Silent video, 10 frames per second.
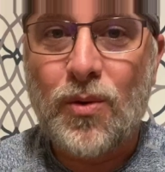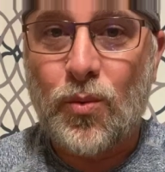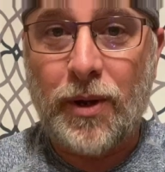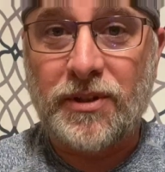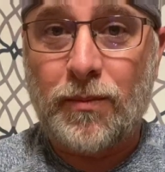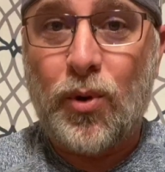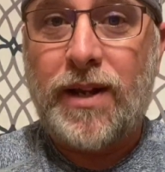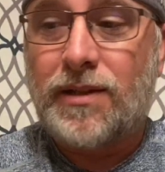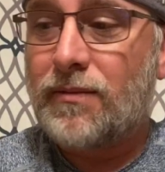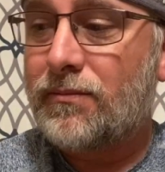When I was in
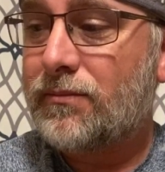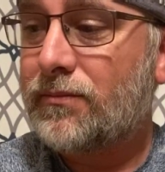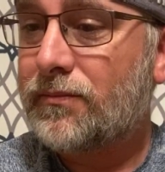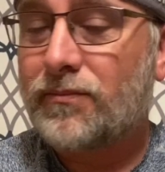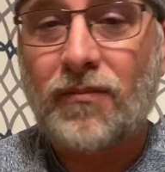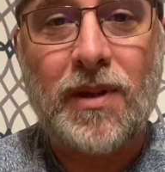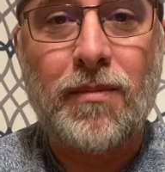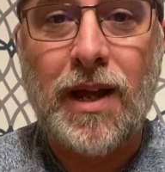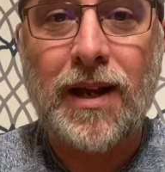Branson, man,